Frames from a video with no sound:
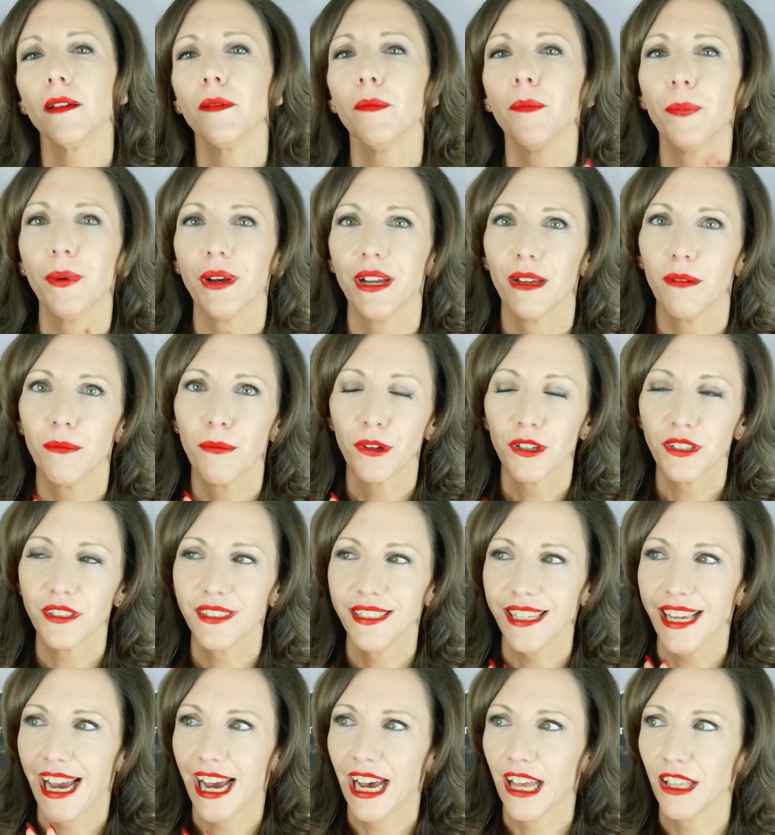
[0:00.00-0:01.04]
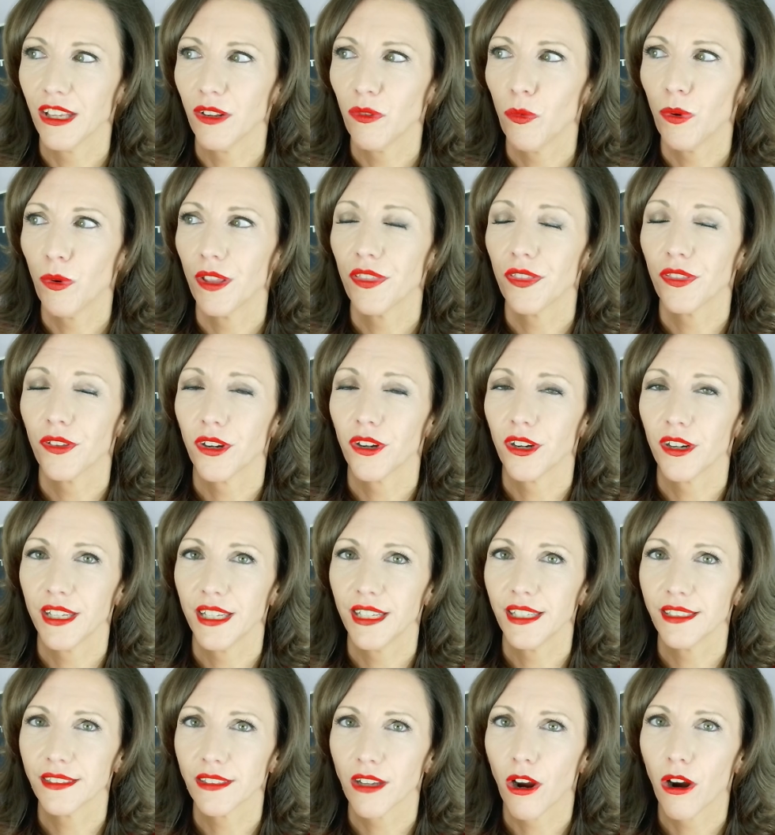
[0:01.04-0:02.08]
But Merci Allen
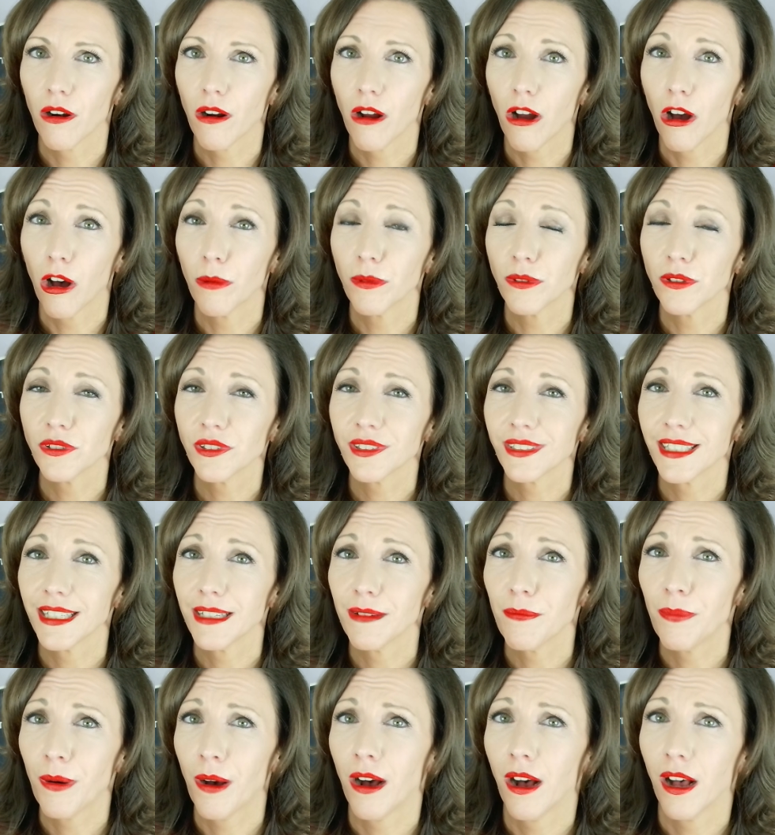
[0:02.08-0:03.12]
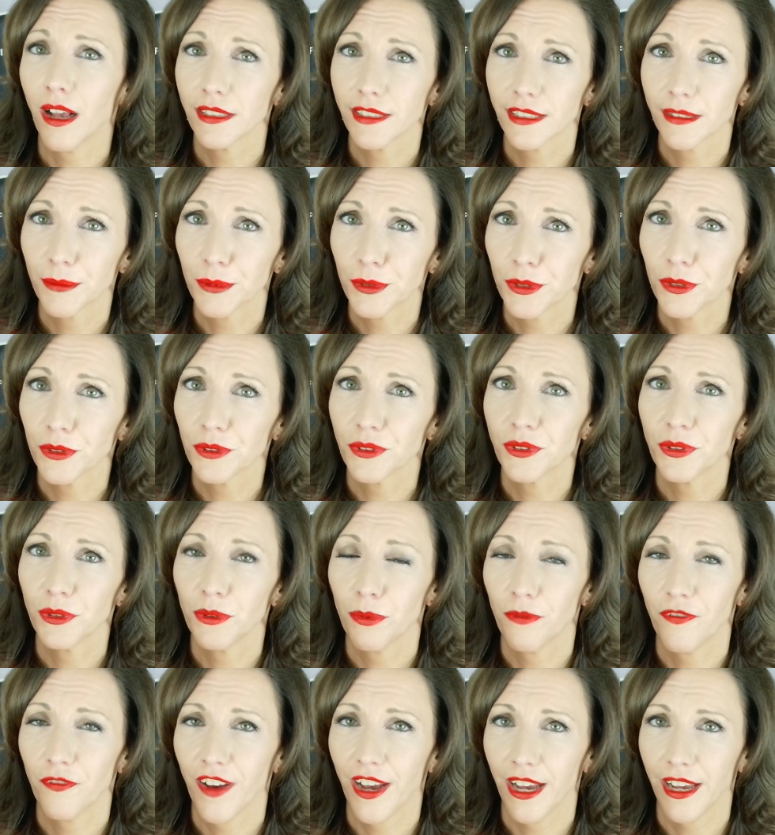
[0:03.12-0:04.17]
130s are almost impossible to
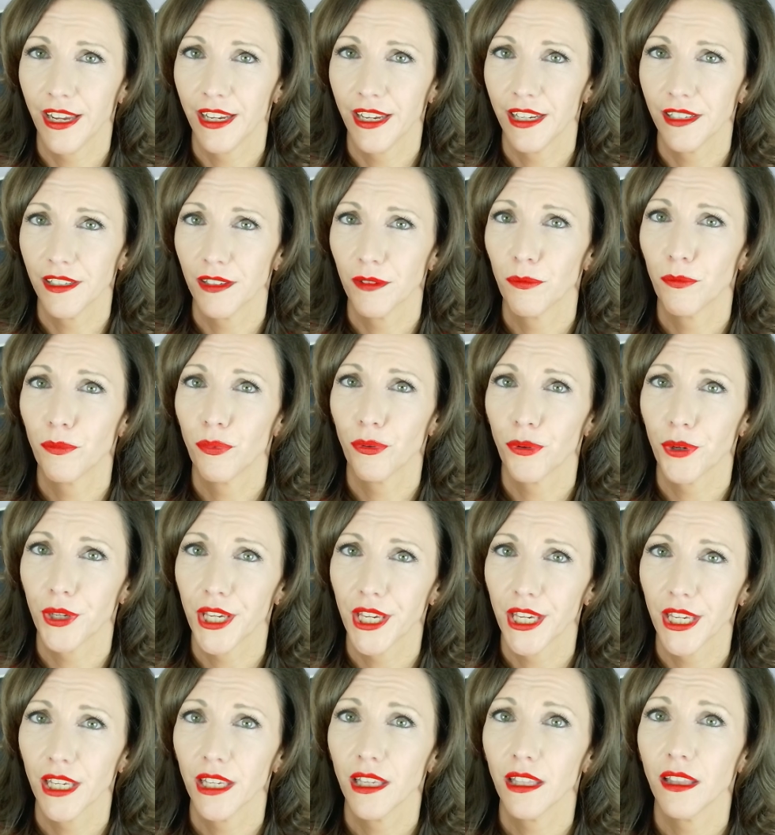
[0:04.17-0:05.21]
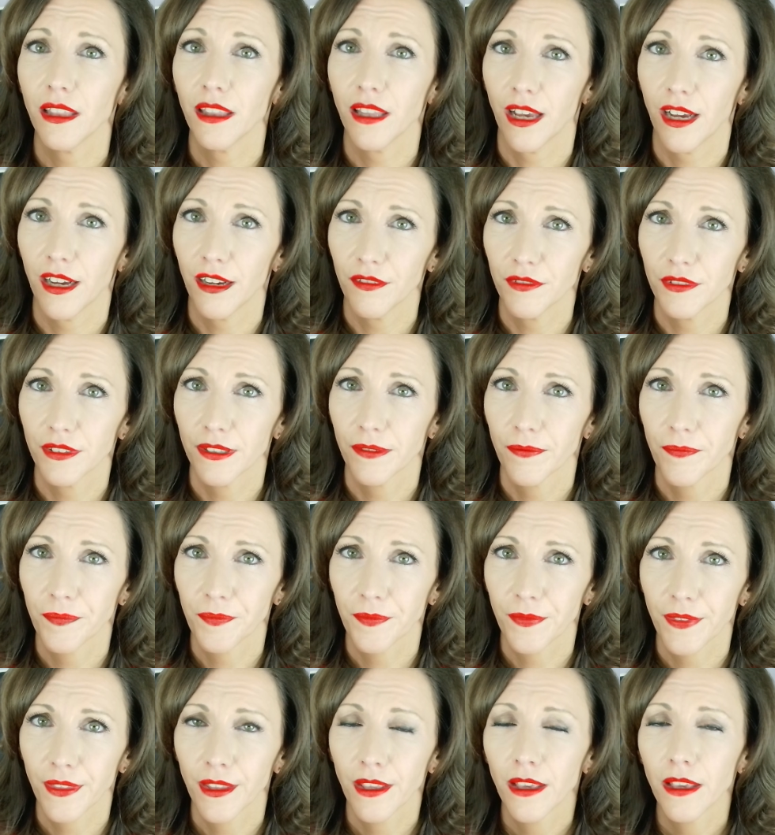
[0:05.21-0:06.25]
find pre-loved.
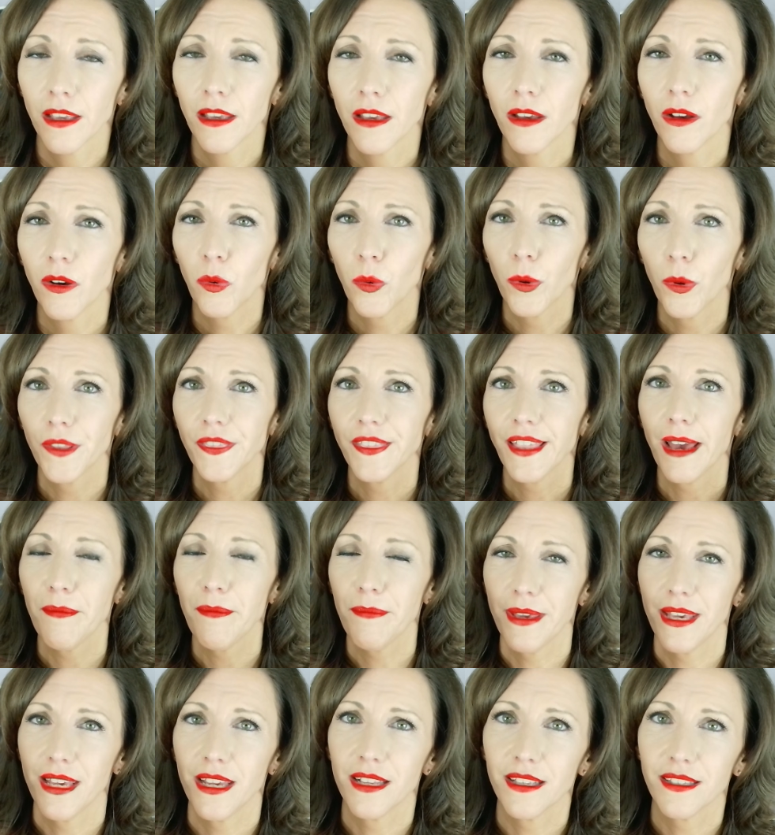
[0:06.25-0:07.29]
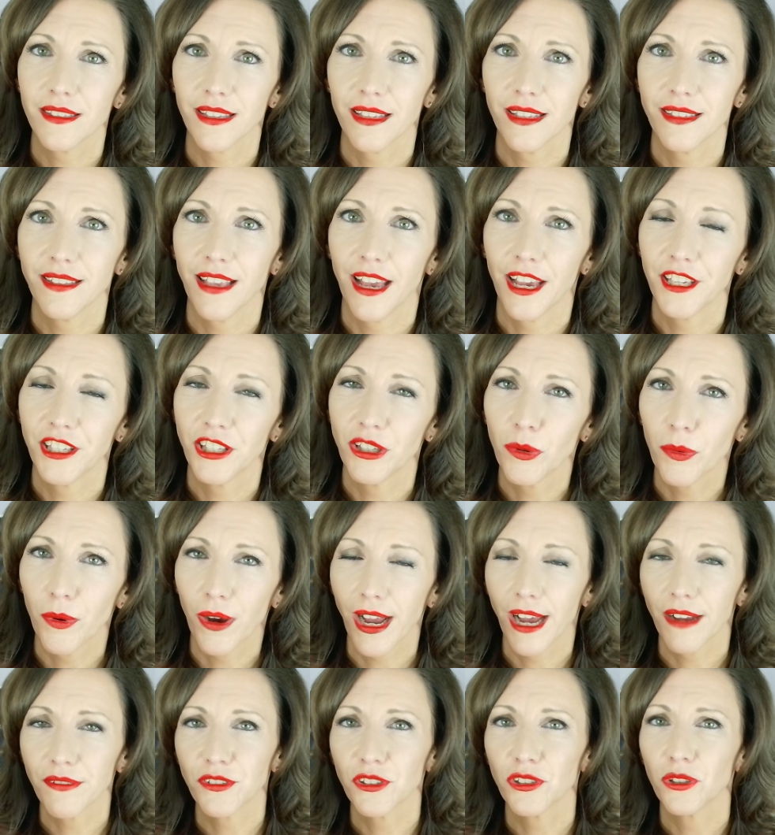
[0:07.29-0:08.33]
What that means is that you will
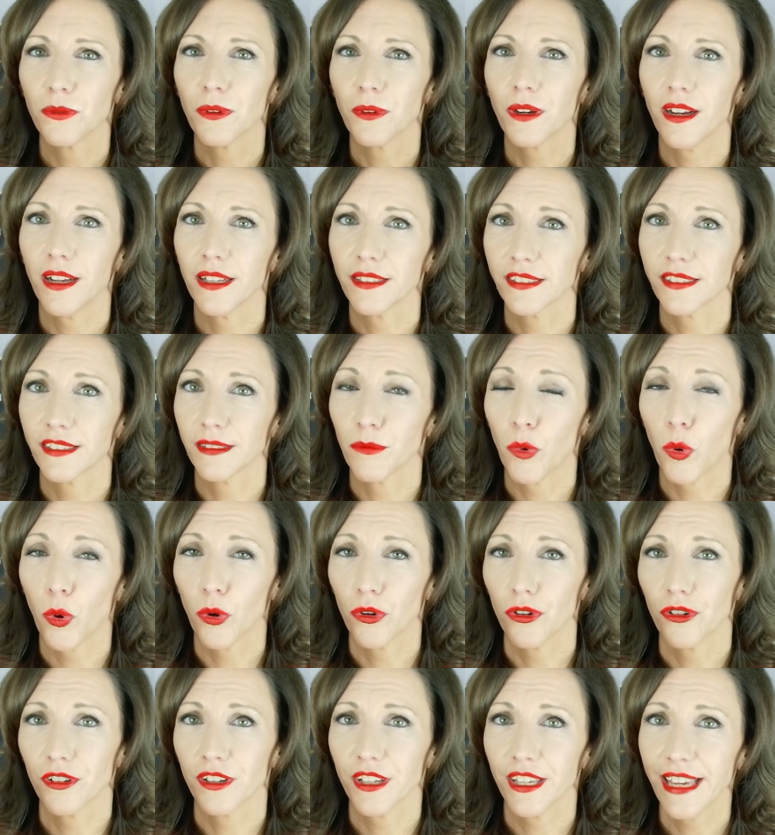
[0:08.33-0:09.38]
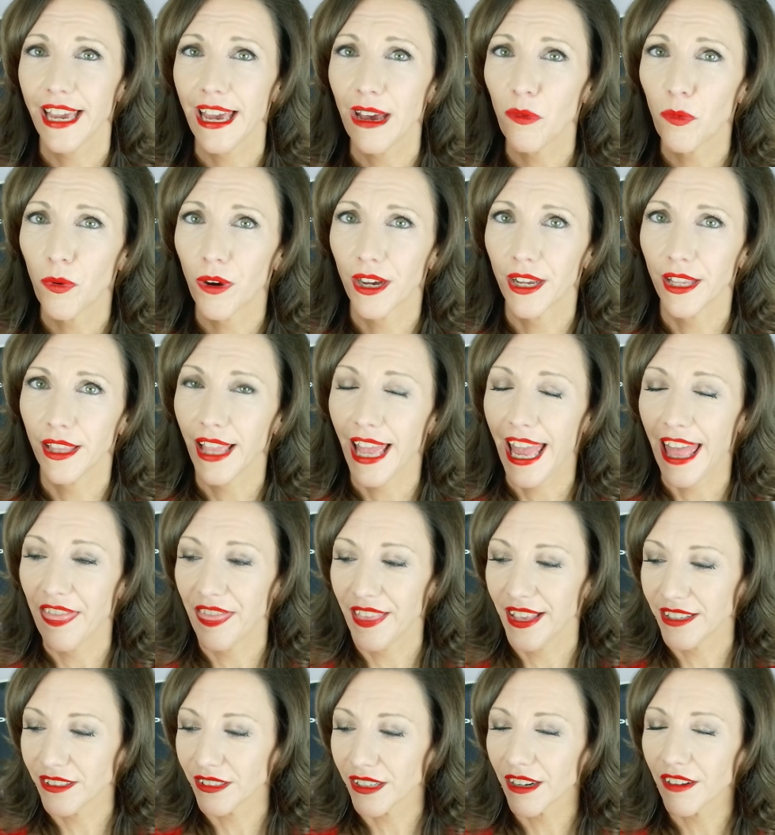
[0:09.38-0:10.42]
have to do a custom order to get one, and
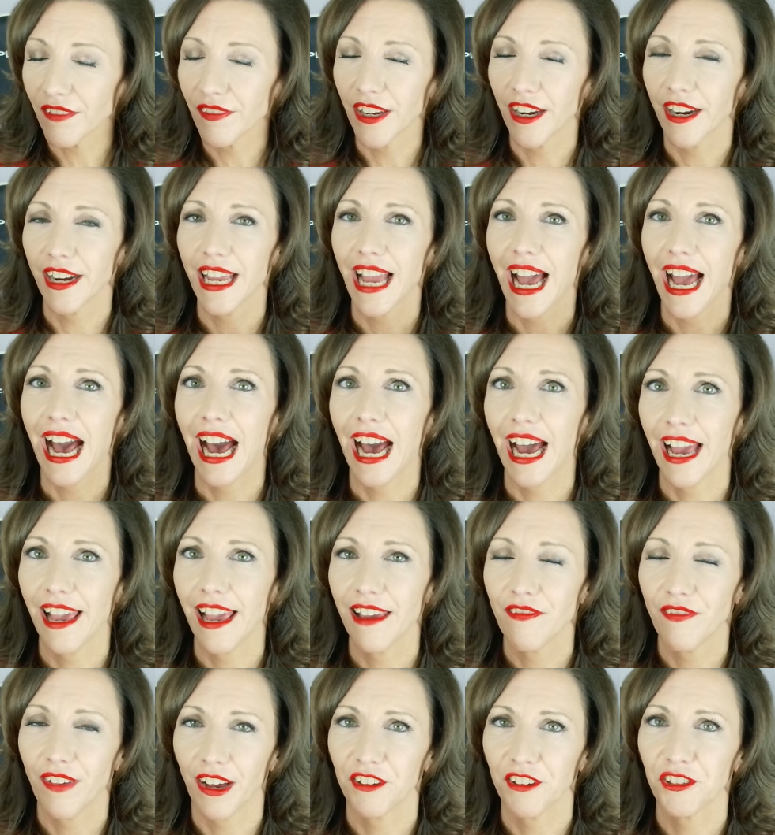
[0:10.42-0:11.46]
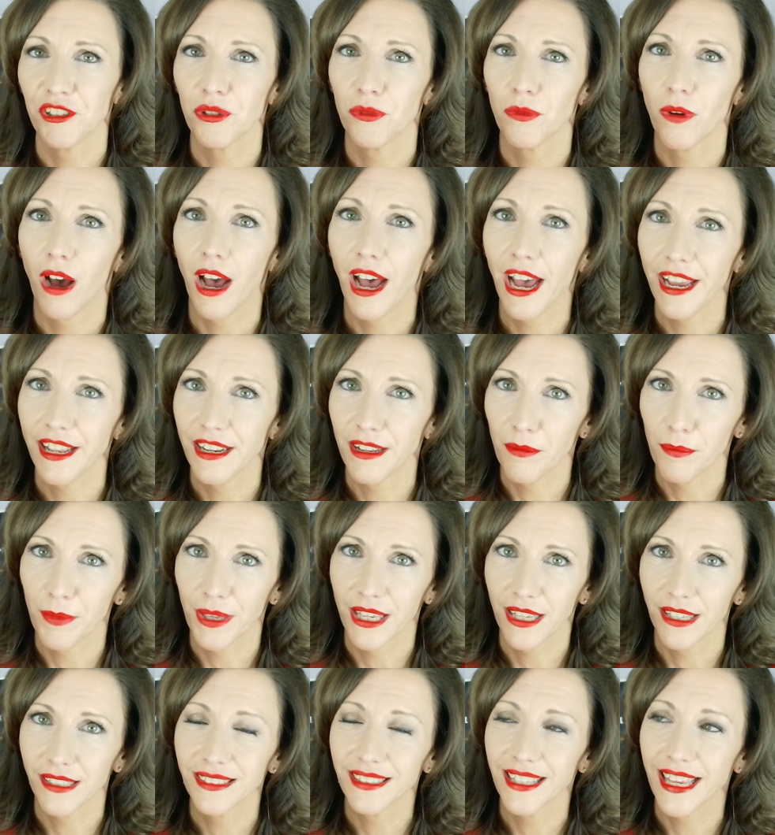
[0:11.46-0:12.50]
these are a very high value item
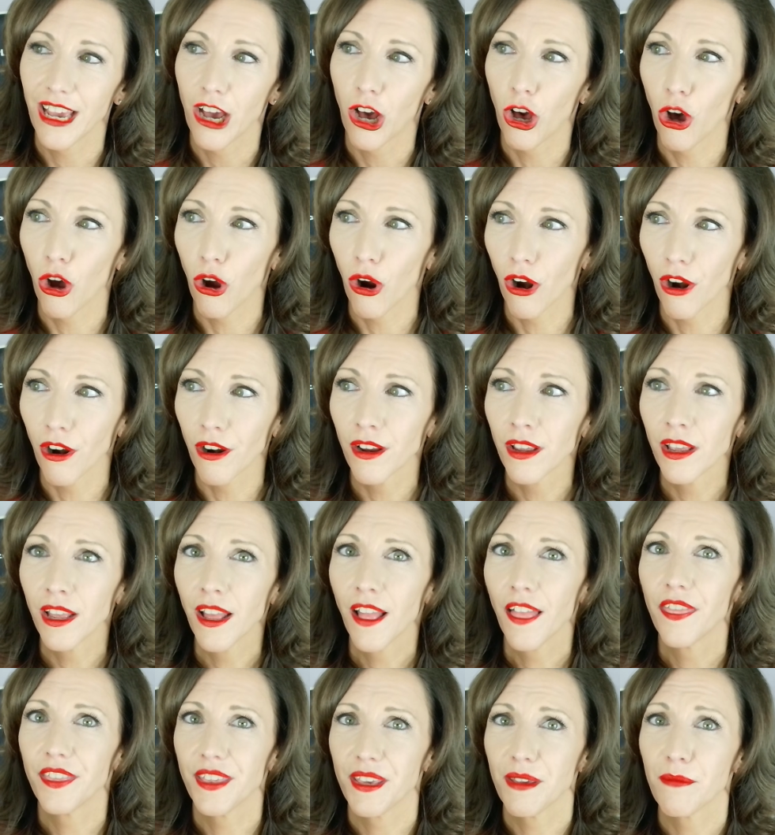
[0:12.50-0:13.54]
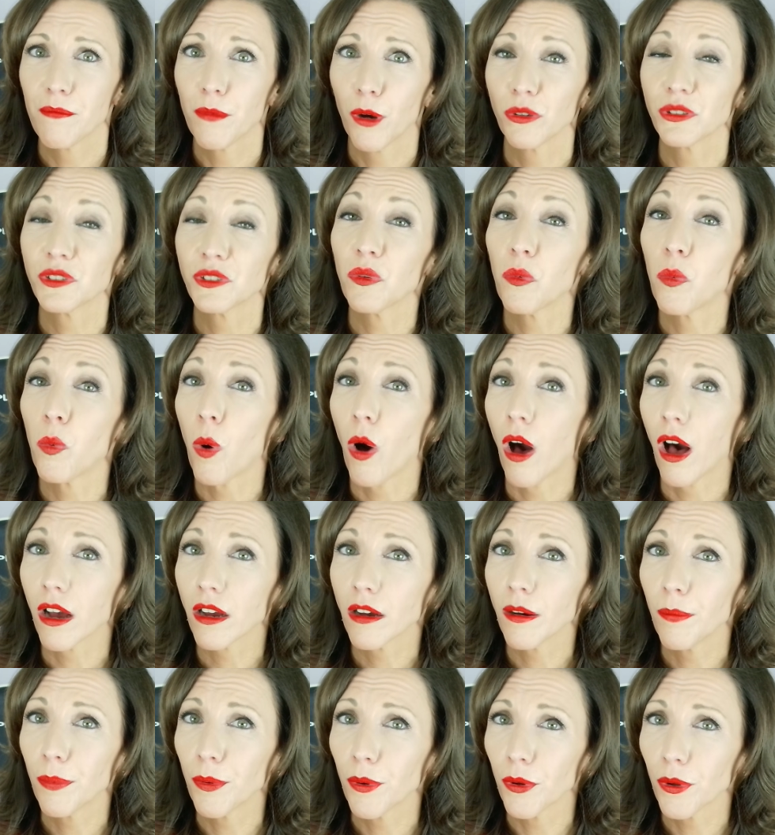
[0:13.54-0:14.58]
because they are the most
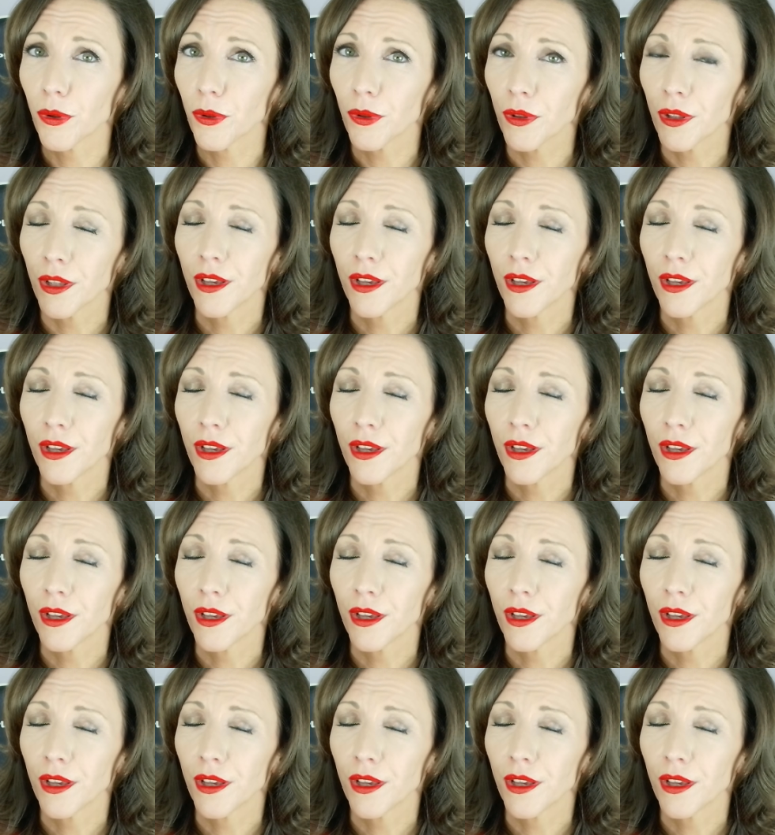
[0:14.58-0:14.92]
walkable